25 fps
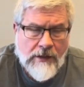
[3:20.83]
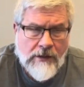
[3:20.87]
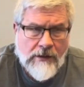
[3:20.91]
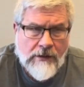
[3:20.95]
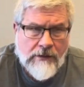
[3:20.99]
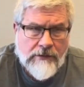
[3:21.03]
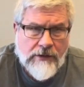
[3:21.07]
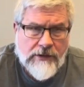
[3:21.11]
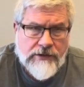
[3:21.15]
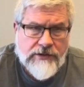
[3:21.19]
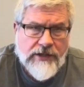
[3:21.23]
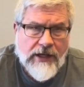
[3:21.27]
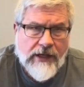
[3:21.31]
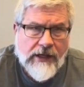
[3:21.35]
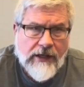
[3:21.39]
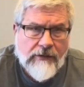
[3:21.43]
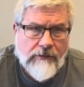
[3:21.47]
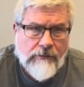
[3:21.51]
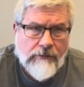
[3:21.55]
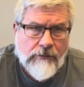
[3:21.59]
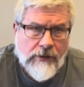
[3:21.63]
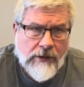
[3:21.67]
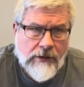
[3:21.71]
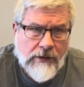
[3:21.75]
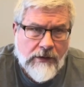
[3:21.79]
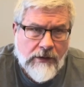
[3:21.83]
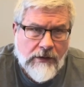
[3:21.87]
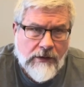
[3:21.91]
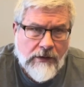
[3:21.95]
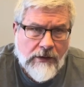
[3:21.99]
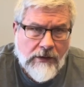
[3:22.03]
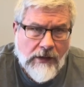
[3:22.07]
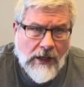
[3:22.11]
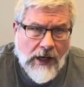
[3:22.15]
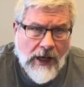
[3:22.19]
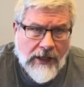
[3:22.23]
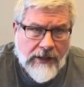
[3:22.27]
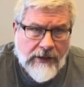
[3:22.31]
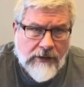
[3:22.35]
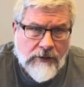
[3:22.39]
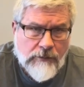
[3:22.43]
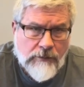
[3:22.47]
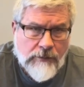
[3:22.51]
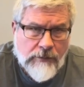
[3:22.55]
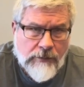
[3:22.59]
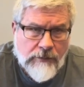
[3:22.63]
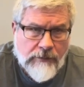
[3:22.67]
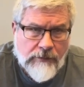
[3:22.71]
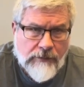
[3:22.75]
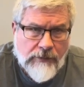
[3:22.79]
The second
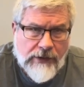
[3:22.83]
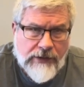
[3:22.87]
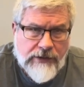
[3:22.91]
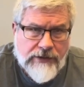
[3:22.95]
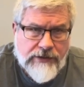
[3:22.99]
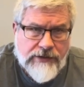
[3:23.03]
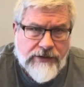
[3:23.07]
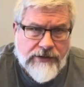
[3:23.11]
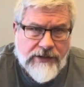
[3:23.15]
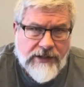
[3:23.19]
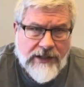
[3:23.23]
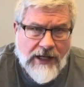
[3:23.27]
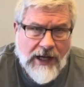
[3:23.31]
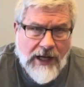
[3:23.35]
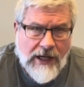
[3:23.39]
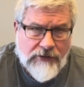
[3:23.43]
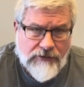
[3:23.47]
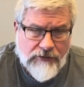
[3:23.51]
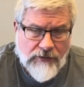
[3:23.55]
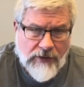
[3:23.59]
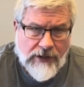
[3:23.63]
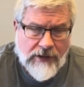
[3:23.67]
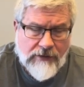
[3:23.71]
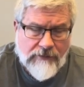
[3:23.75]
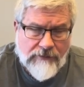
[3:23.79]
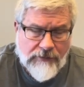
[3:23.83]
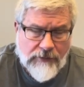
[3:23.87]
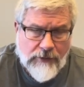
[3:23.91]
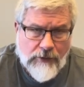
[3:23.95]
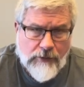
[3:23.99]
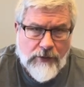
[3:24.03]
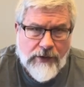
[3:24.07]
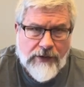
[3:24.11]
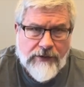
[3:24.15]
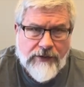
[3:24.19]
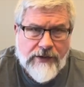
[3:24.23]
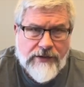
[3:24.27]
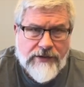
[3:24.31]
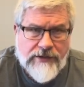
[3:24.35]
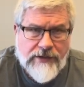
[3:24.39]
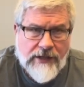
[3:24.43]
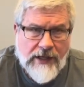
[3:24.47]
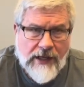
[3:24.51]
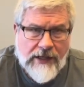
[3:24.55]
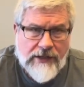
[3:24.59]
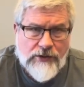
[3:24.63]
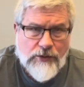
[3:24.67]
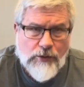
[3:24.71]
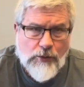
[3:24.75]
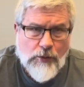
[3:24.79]
item is dehydrated food, in this
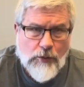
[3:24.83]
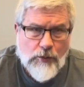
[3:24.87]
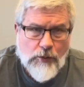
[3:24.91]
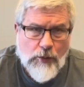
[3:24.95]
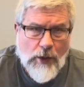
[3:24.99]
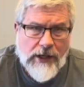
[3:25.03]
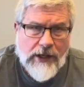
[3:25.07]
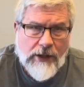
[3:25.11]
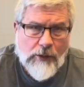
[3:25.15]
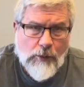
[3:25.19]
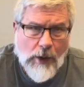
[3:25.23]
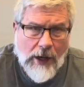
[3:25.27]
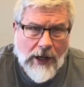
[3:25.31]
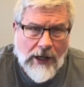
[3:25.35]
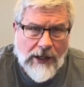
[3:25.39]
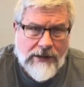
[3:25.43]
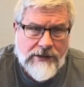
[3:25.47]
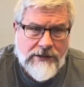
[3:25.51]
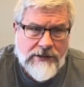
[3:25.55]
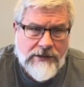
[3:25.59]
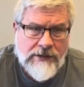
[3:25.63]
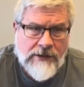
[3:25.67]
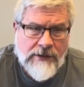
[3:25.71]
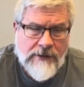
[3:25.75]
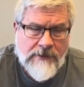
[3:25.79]
case, ReadyWise.